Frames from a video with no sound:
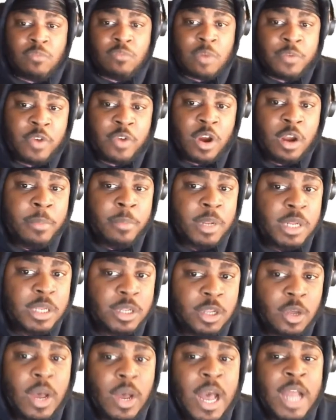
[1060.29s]
a run for her money,
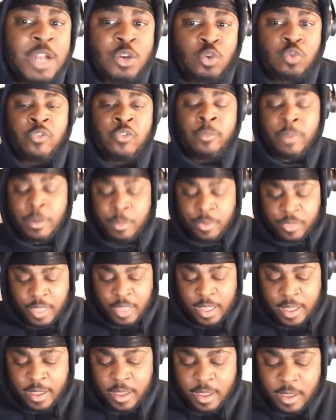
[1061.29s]
though. I do remember
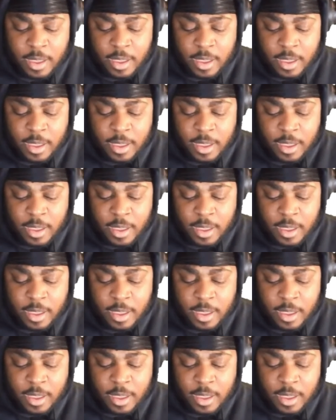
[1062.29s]
that.